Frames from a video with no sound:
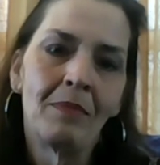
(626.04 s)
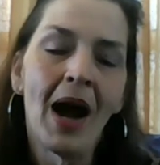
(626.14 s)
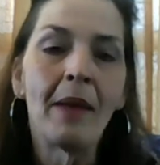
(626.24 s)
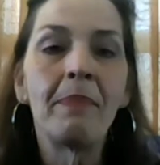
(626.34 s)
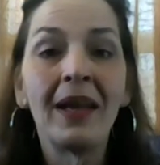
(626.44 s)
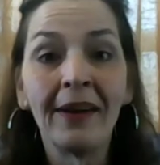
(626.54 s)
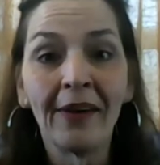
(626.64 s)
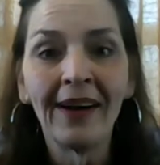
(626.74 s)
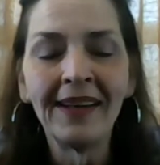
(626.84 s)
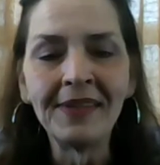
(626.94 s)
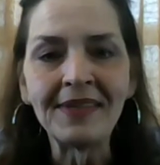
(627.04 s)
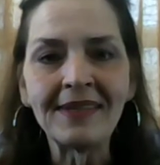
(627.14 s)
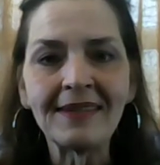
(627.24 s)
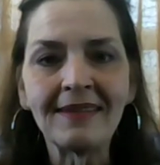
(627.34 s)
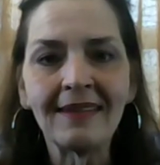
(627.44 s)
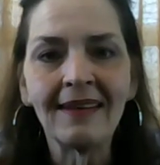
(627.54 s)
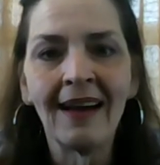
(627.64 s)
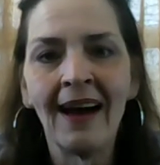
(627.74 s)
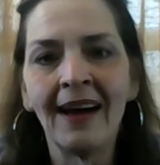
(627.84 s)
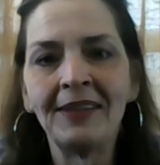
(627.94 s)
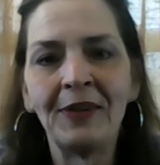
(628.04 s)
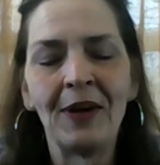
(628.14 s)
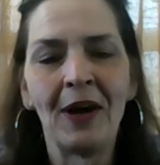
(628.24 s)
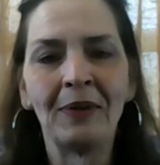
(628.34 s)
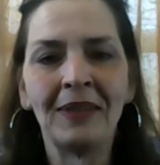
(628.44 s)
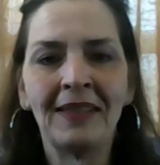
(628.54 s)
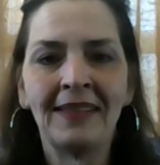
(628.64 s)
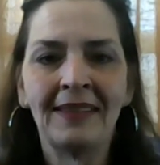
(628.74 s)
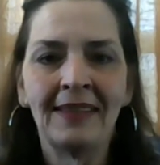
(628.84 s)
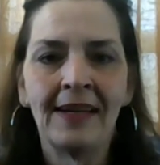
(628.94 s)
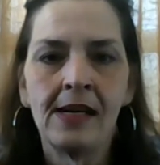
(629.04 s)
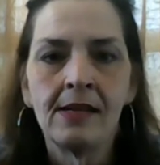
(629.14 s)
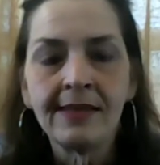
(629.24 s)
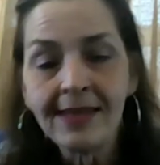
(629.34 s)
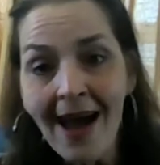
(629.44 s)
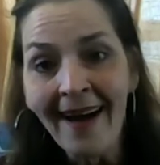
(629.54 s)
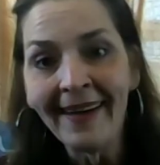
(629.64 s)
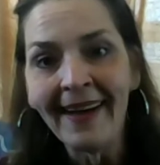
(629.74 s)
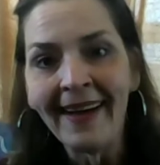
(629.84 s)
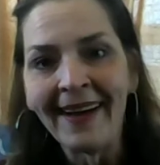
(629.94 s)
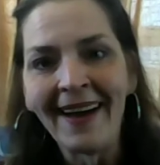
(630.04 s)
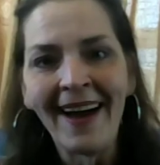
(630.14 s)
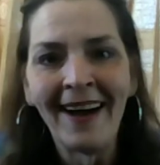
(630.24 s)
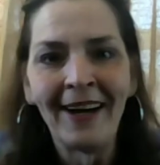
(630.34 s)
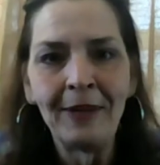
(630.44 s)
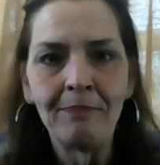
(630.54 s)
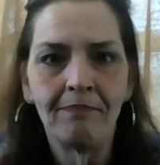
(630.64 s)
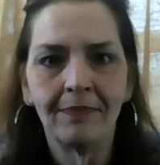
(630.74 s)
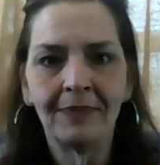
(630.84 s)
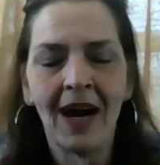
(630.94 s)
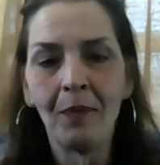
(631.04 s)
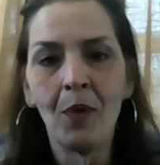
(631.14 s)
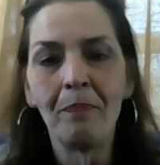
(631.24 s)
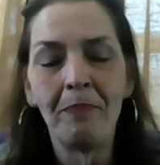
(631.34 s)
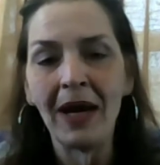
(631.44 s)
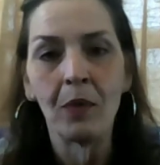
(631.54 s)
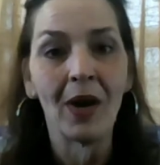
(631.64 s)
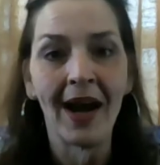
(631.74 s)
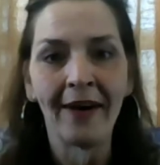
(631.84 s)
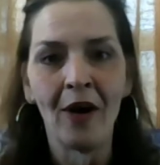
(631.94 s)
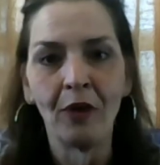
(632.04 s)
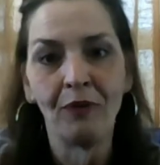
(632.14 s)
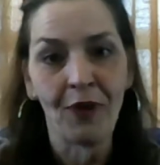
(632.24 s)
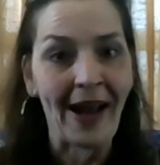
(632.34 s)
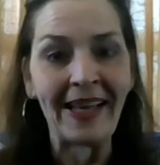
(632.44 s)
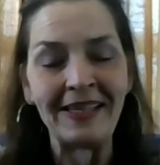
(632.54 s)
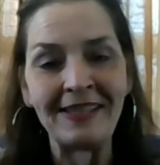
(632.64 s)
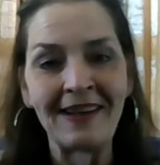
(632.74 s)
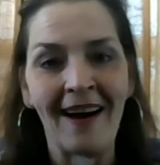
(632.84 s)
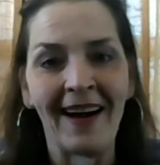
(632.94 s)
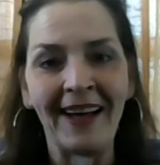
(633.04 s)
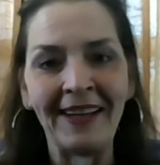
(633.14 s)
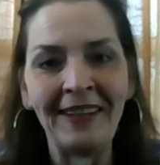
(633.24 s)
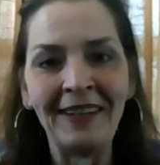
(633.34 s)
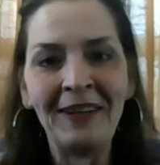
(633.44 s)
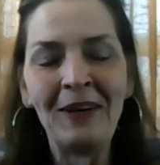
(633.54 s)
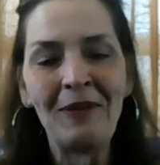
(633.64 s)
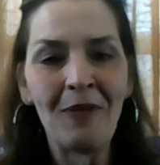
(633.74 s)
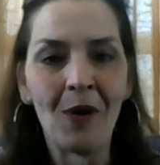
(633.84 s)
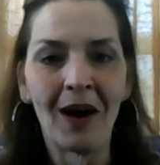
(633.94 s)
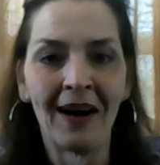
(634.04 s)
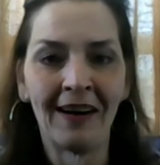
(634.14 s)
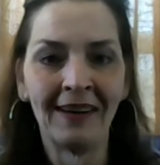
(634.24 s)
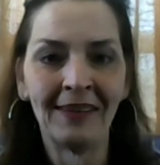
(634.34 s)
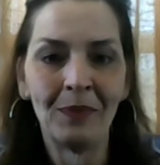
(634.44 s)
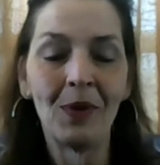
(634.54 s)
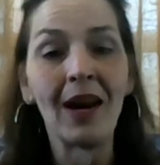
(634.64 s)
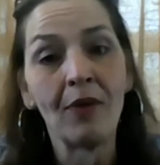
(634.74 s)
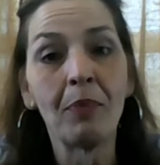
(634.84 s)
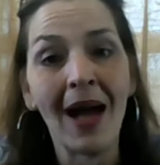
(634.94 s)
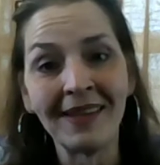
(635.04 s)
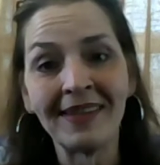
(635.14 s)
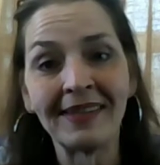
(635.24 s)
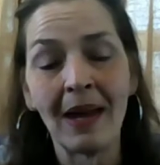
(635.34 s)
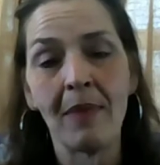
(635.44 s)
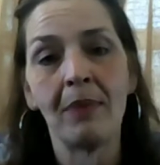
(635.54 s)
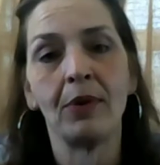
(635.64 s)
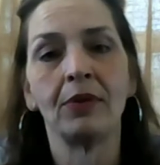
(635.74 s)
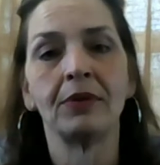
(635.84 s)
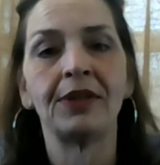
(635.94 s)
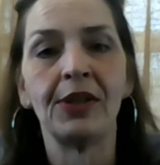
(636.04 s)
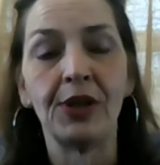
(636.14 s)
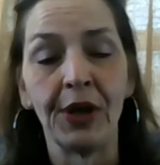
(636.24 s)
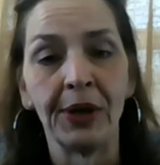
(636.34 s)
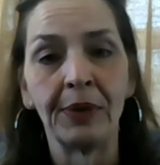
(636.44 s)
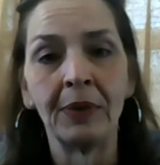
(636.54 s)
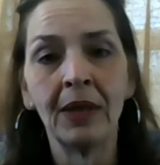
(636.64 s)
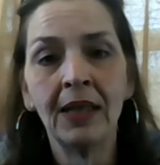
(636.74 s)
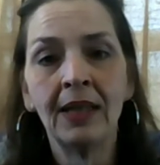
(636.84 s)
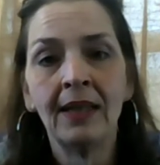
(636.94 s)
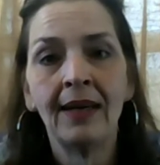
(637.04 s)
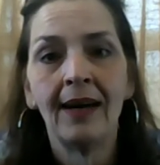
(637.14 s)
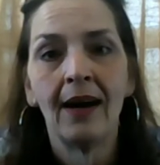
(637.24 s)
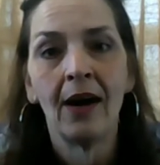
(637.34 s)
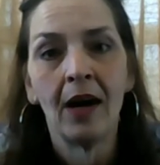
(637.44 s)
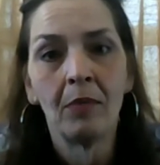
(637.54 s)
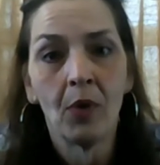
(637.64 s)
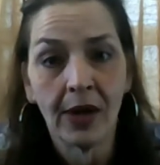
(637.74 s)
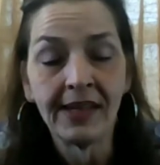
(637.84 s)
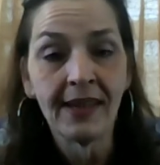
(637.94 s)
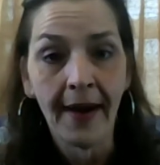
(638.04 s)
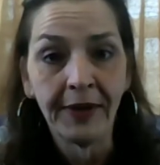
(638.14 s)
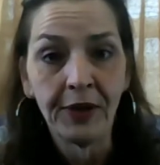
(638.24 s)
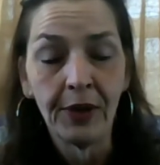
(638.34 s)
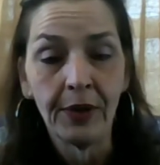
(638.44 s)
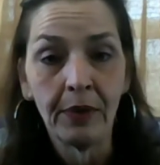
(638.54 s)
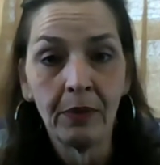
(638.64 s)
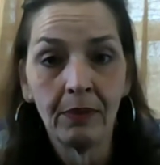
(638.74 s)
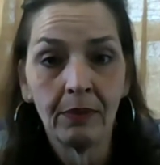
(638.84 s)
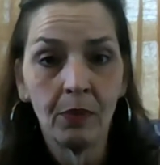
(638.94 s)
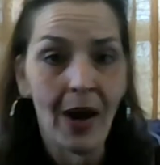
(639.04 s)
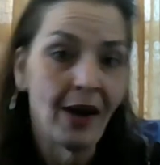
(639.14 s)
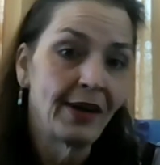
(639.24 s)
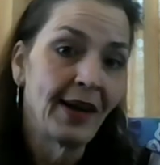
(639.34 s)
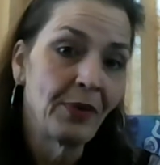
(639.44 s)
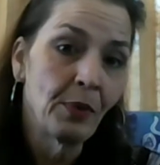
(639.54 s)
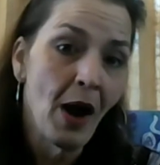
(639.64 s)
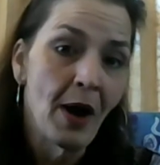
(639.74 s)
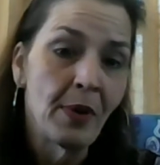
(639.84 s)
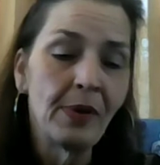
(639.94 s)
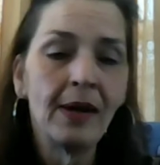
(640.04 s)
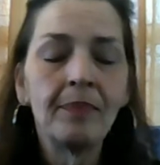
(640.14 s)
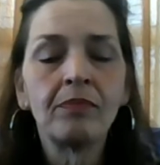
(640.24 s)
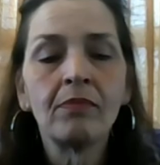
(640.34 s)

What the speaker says: my appearance and, sagging and being what I called Frankenstein for whatever plastics I'm able to do or decide to do way on down the road.